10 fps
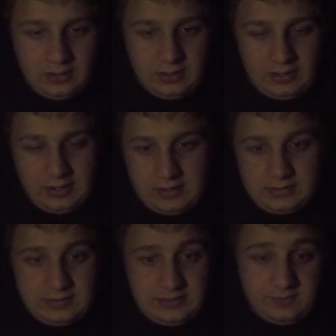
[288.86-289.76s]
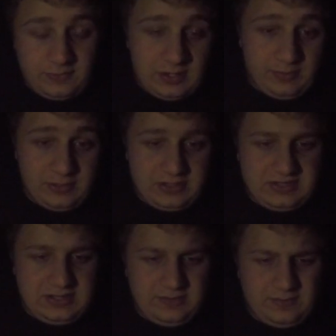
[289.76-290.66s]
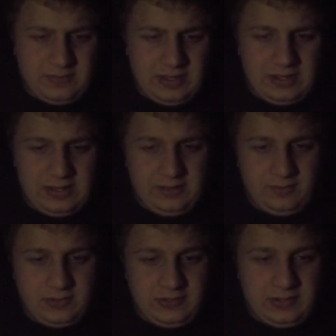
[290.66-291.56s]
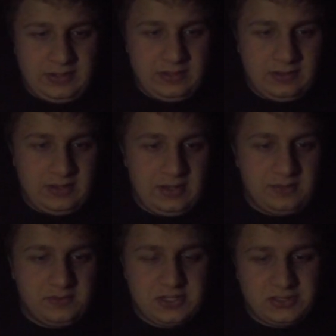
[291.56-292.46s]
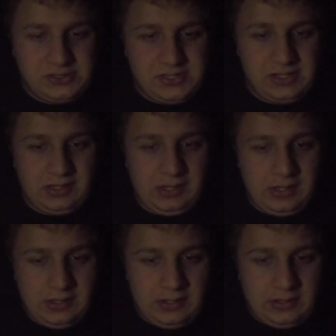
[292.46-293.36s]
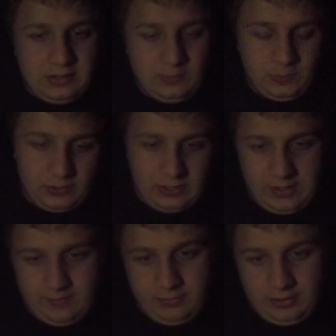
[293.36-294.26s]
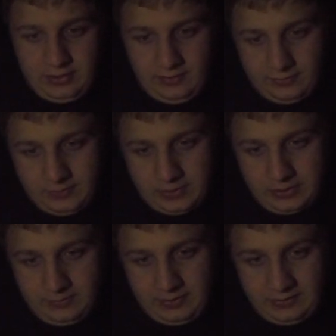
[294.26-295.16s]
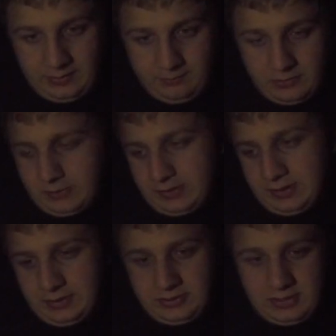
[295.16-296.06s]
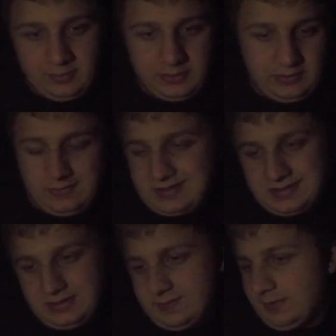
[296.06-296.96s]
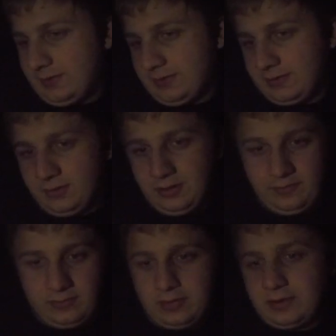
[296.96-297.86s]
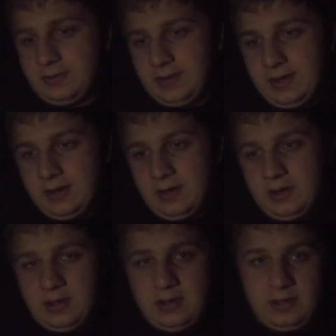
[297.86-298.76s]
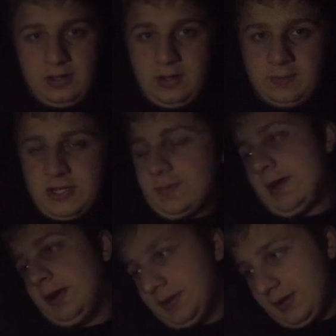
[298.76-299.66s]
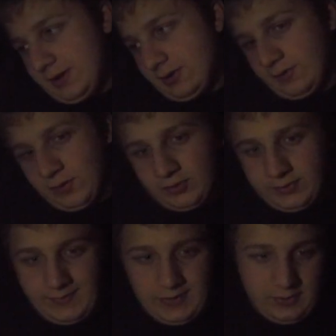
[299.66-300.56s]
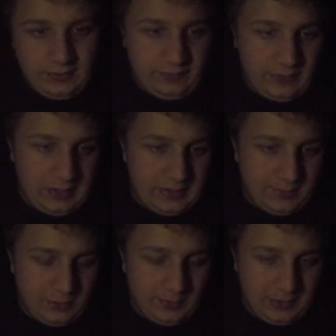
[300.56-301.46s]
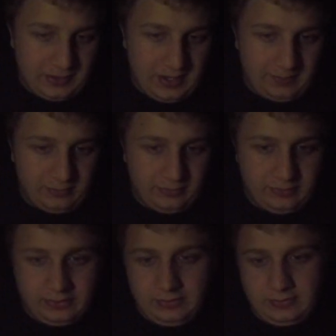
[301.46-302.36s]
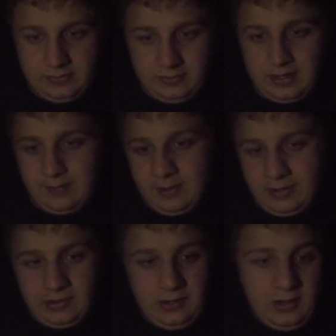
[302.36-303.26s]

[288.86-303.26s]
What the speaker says: And when I purchased him, I was the original shell, or I put a different one on because I broke the other shell, but that's a different story for another day. Check back on the year anniversary video to find out more about that nightmare.